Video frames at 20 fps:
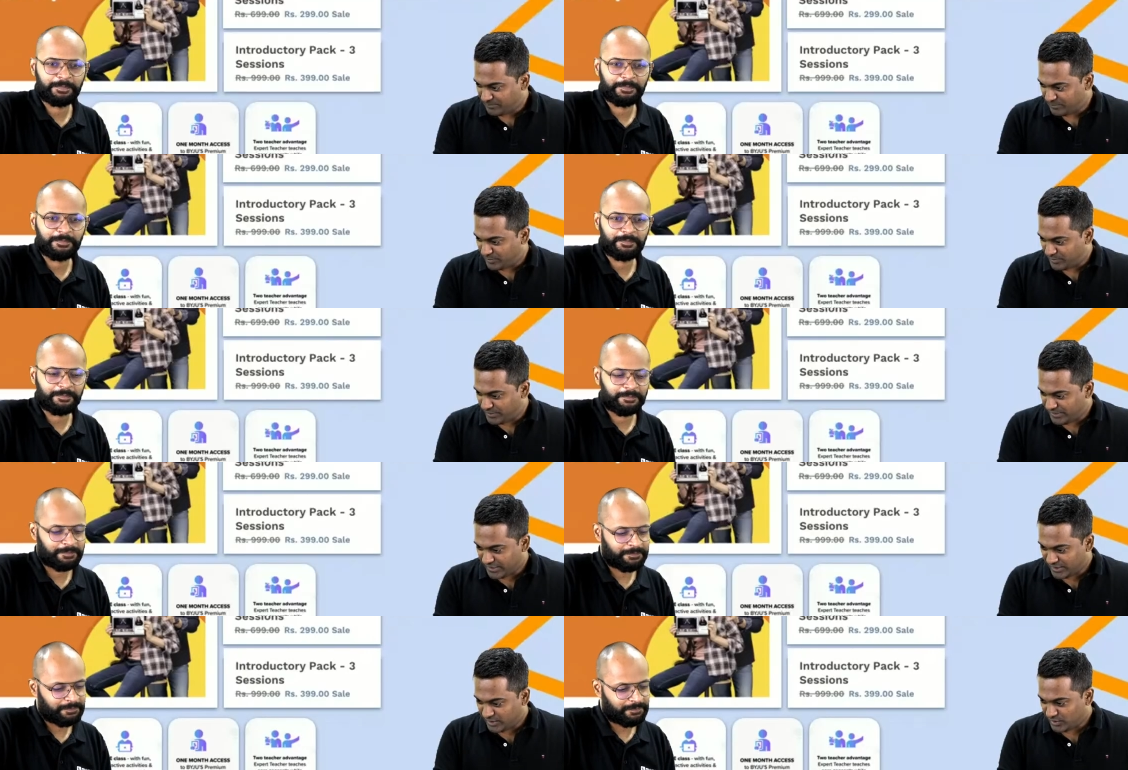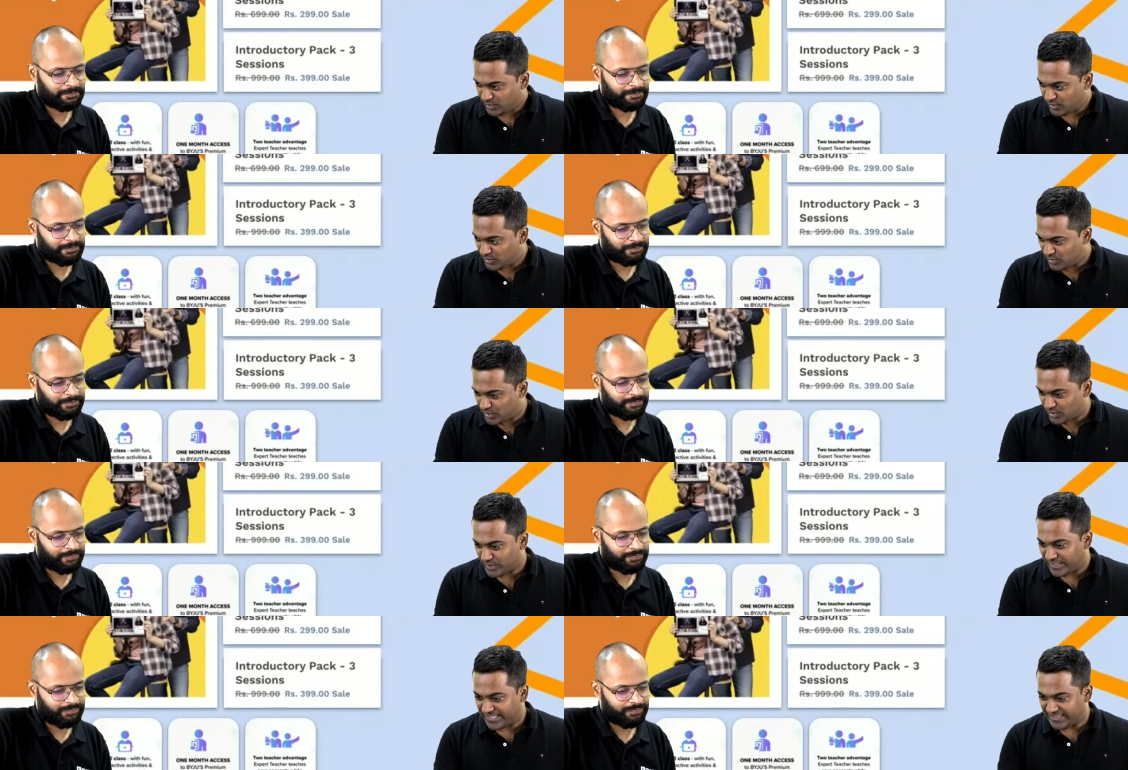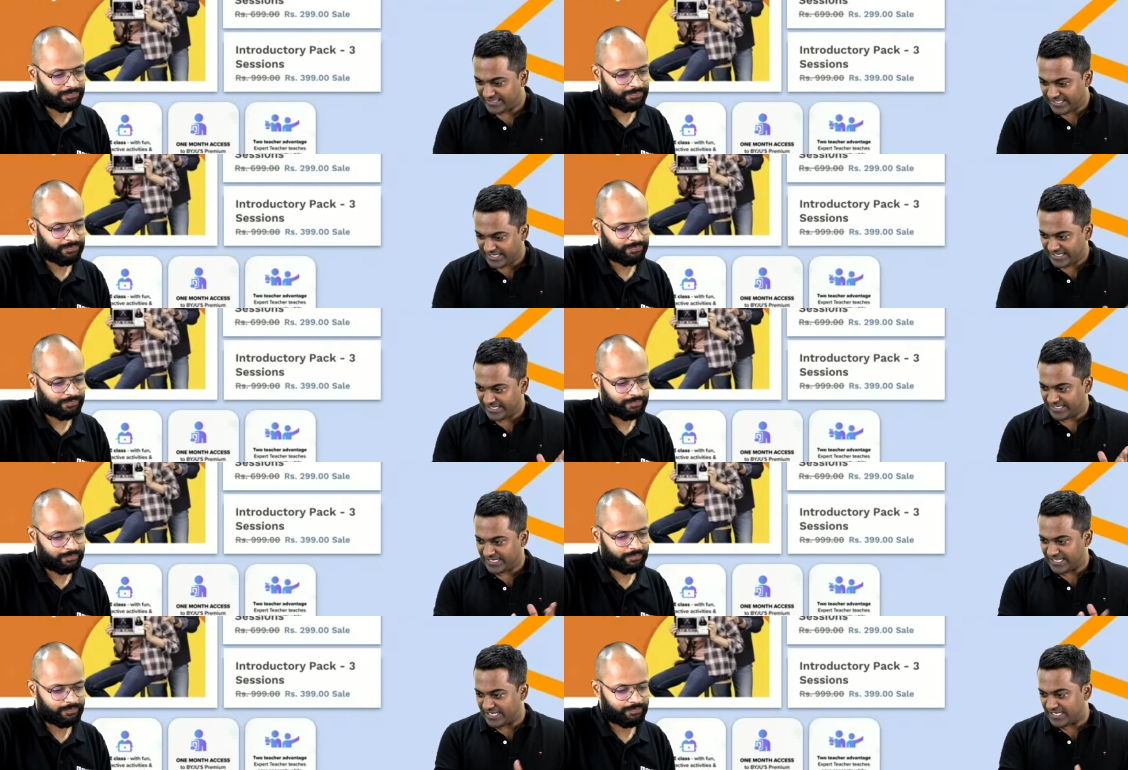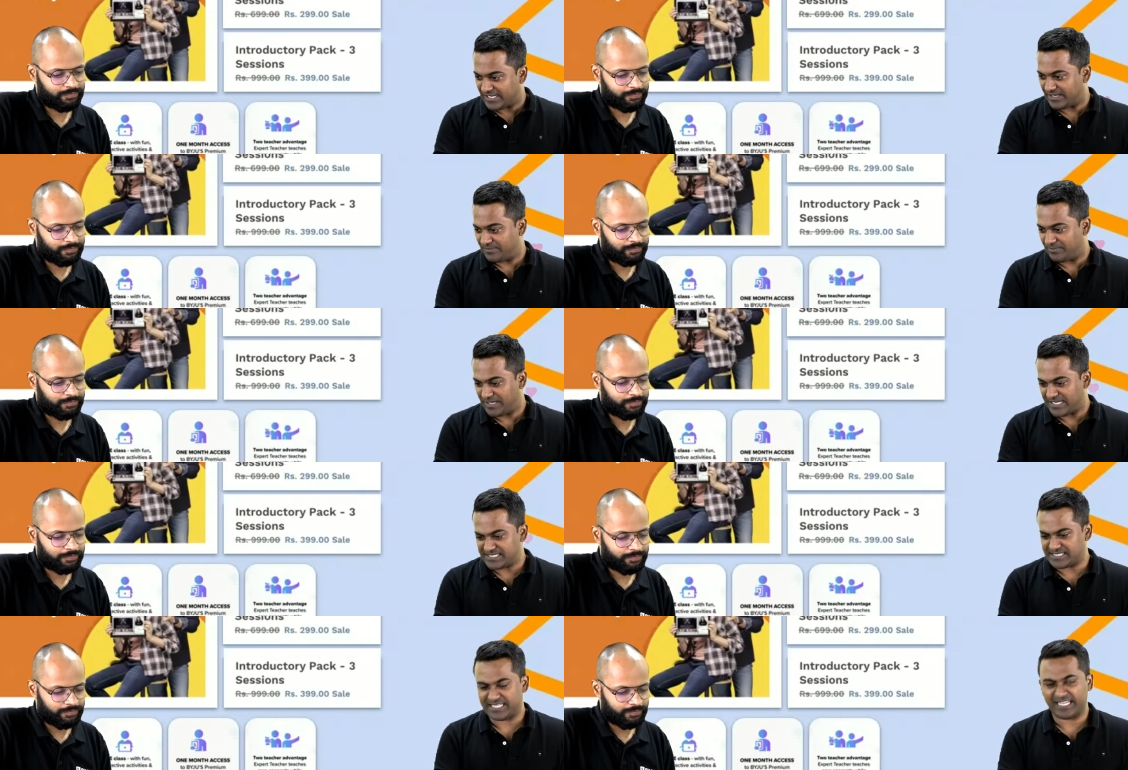Speaker 1: Pretty Good. And then
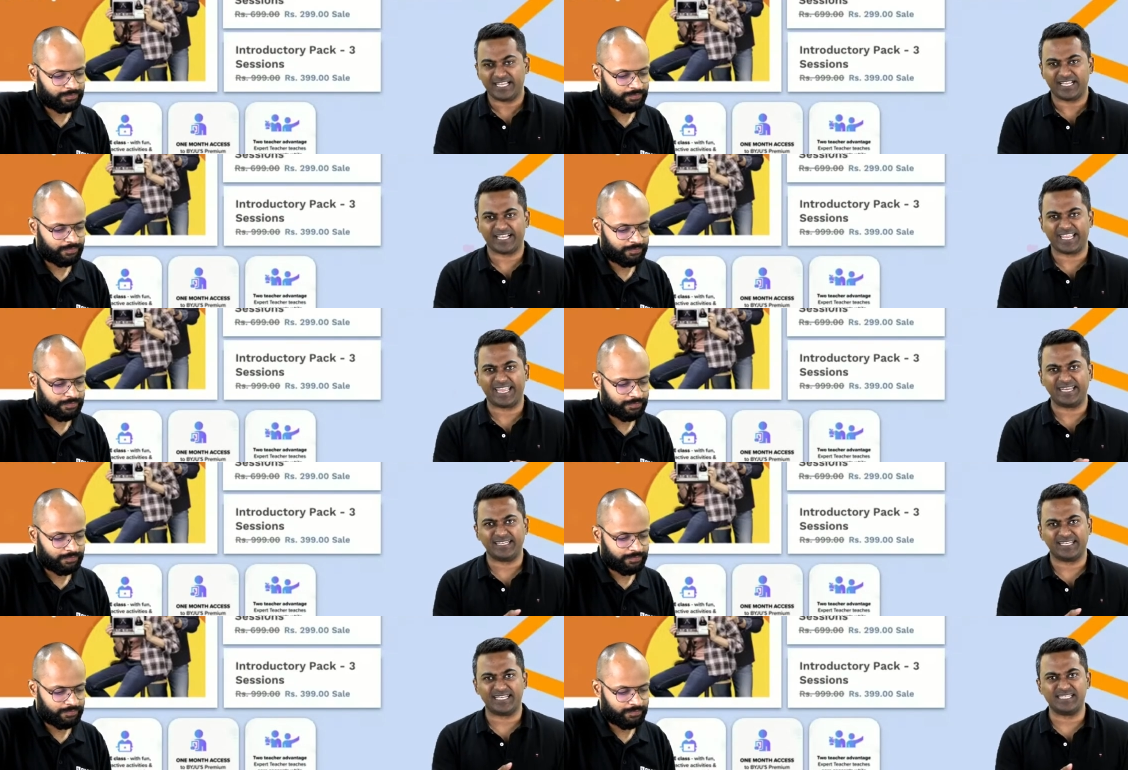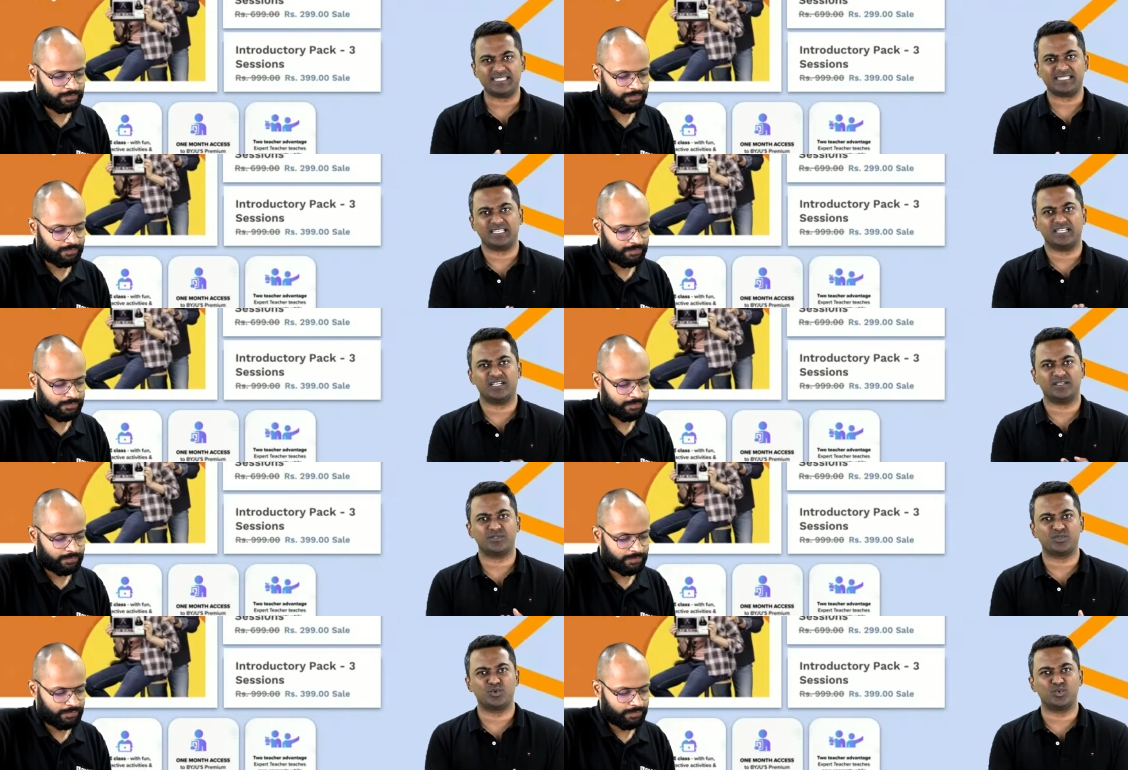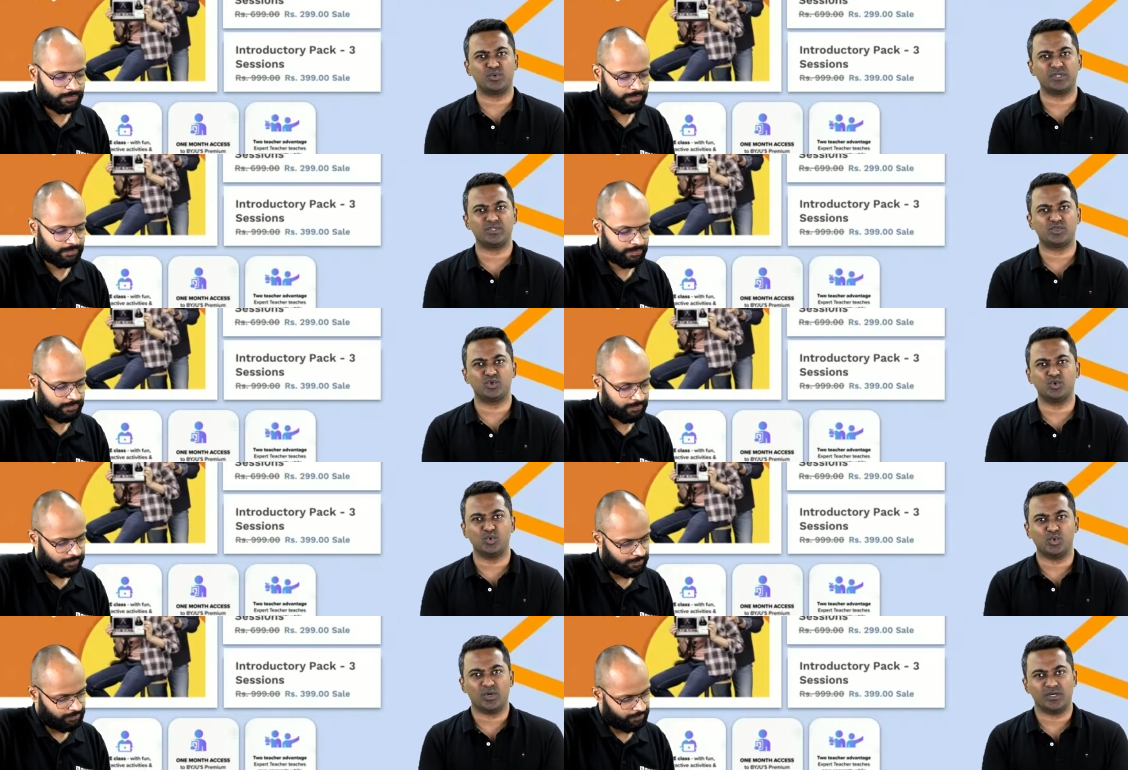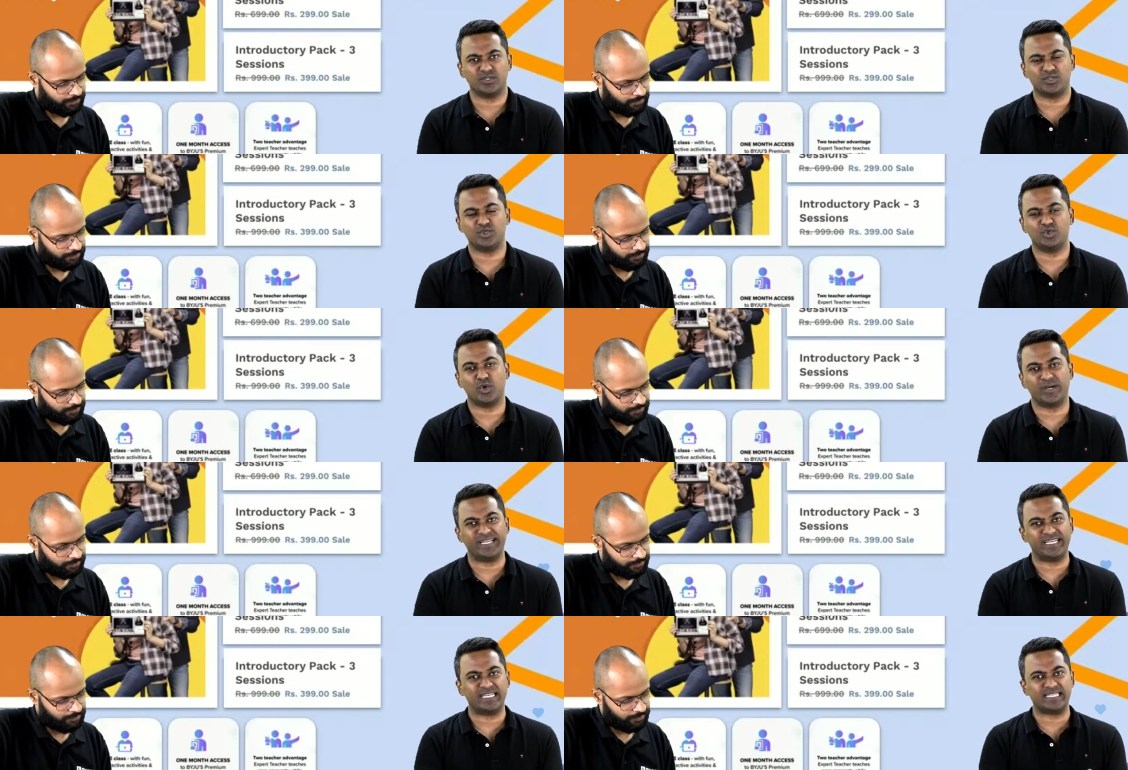last thing again, guys, students who has
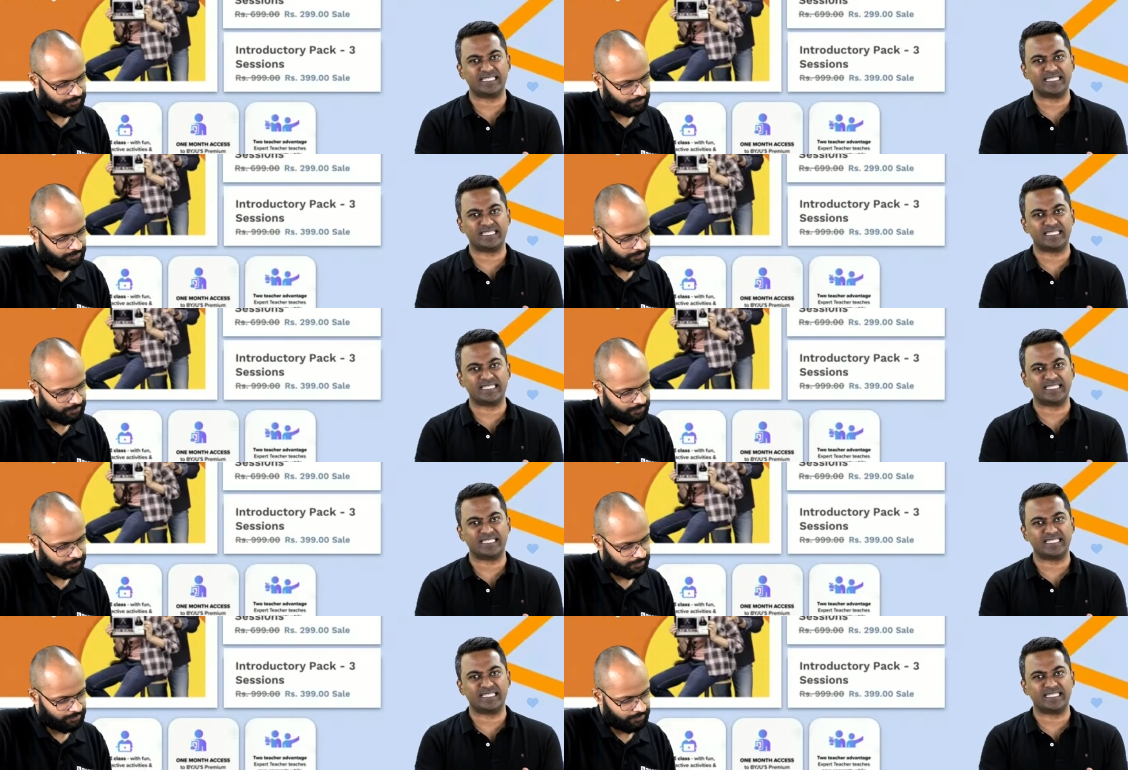joined